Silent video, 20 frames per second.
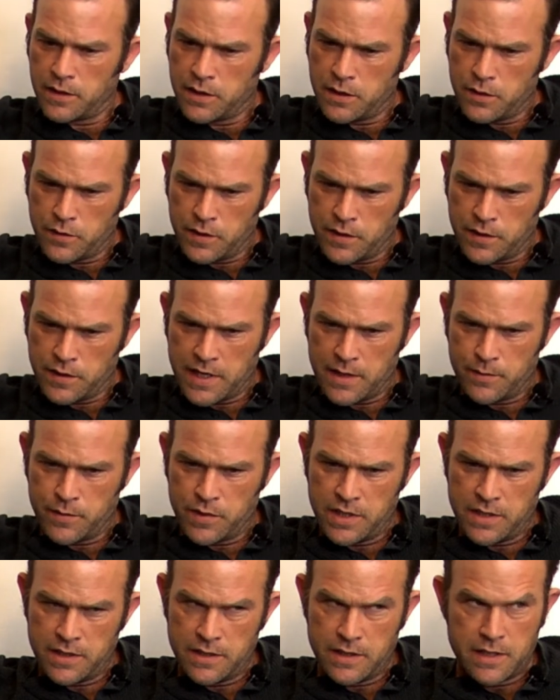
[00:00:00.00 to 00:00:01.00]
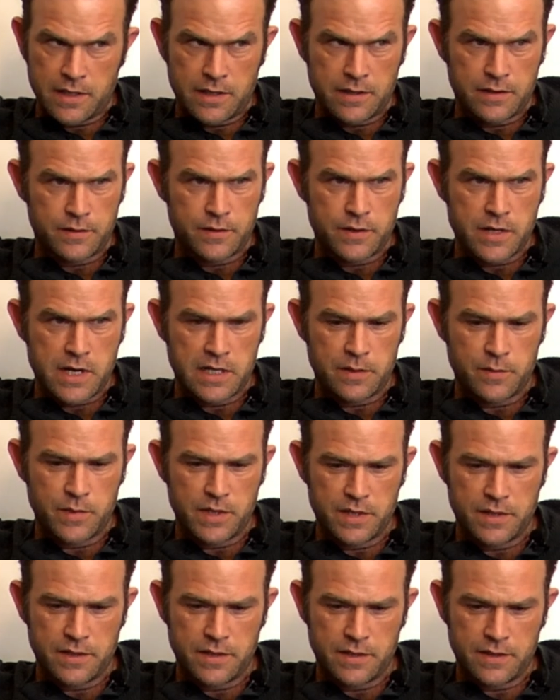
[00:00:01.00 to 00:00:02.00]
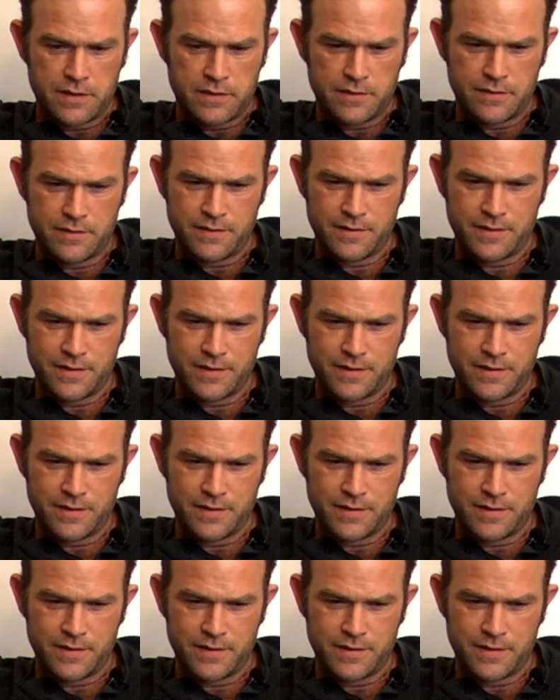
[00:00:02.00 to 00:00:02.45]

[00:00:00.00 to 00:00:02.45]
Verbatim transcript: you know, whether that be trying to be, you